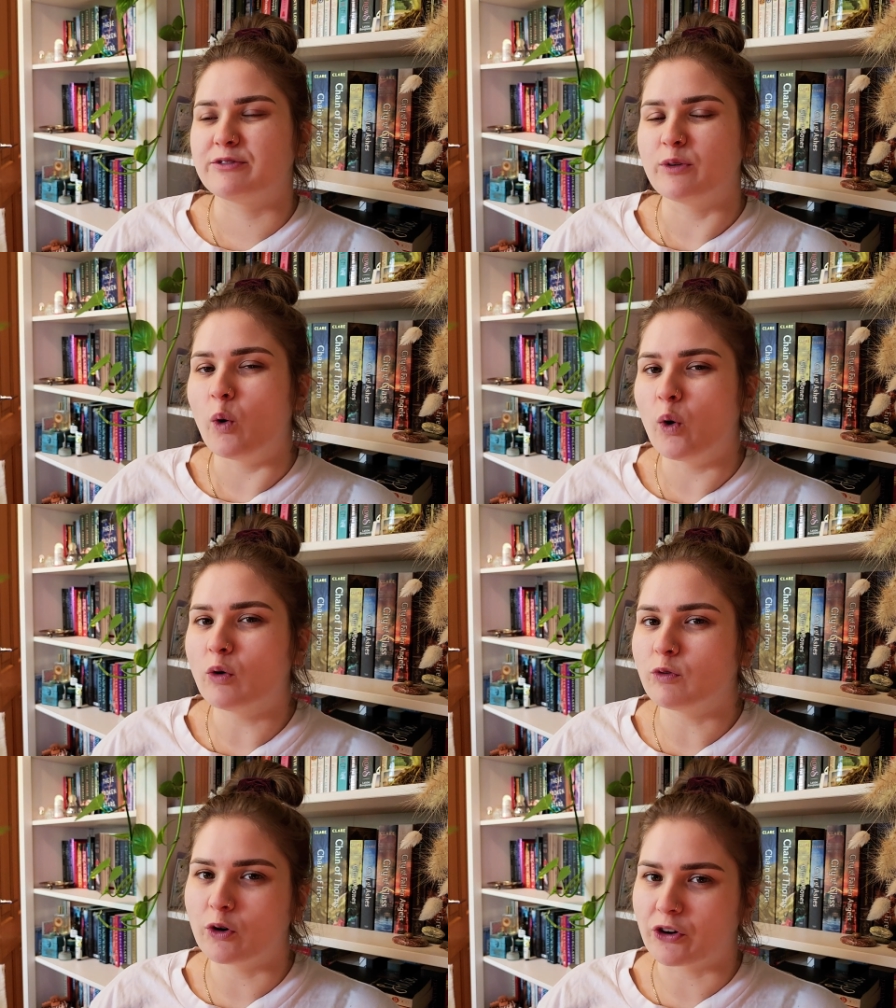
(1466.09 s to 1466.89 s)
four,
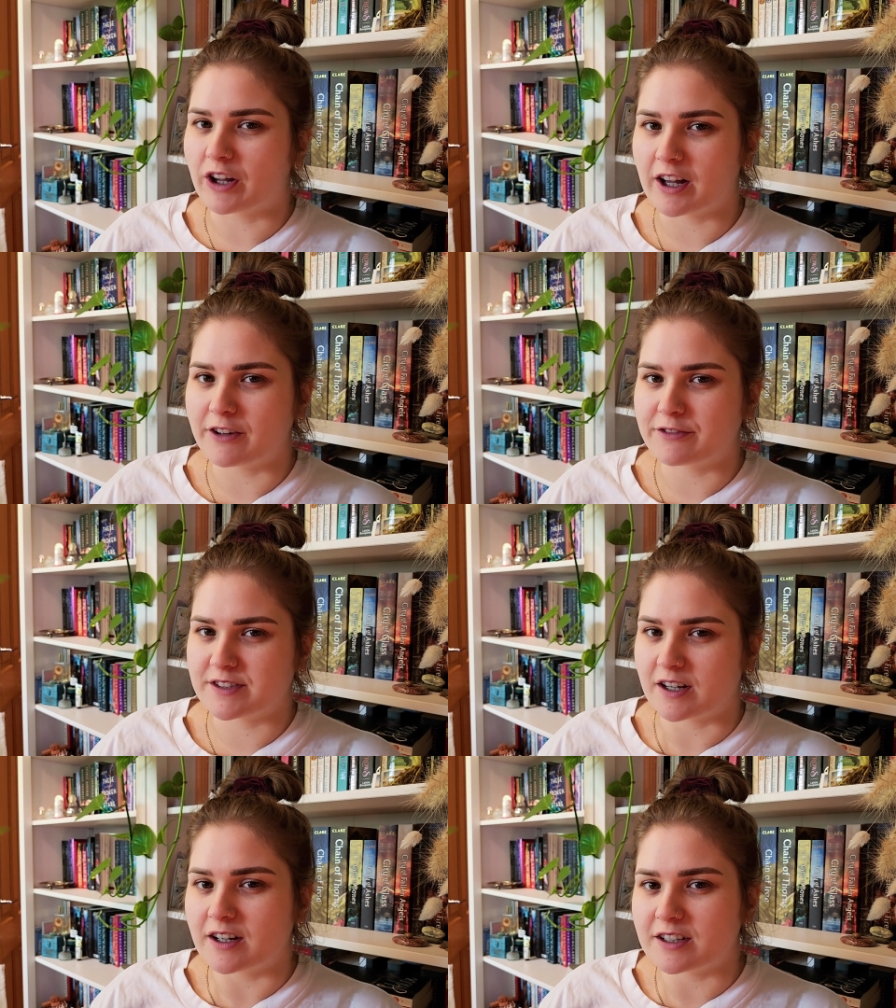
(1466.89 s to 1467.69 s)
four and a half
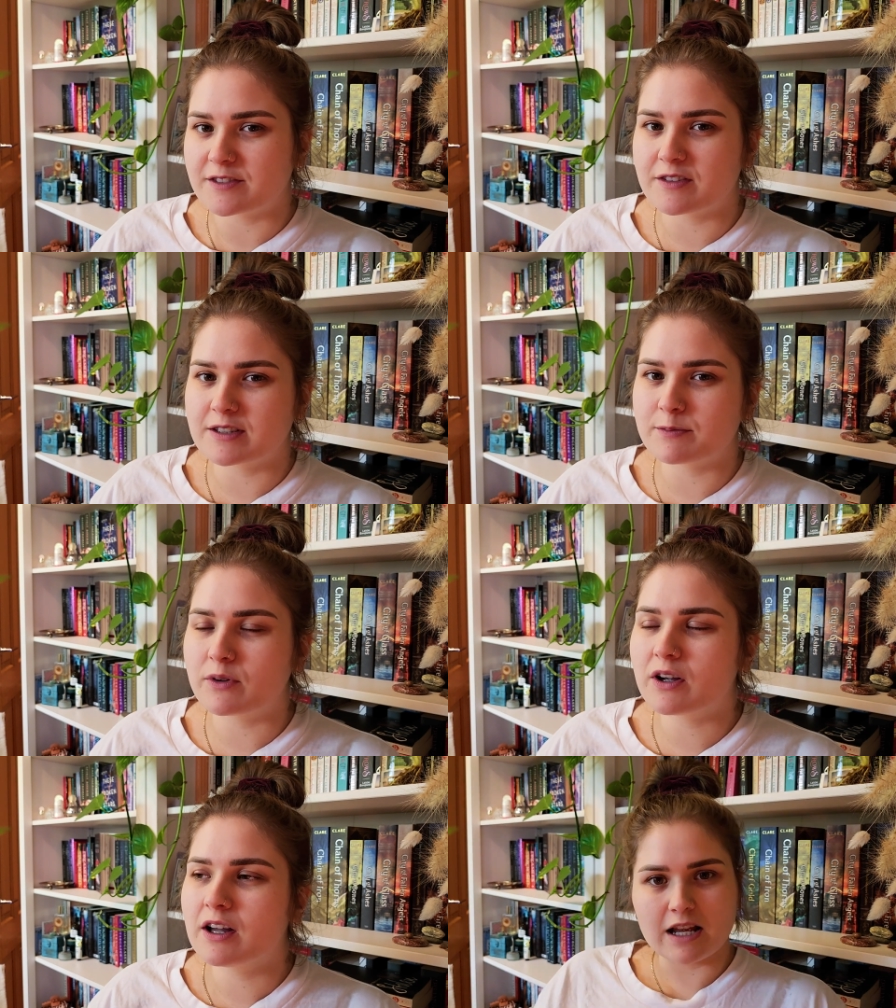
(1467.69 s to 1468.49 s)
stars for this book.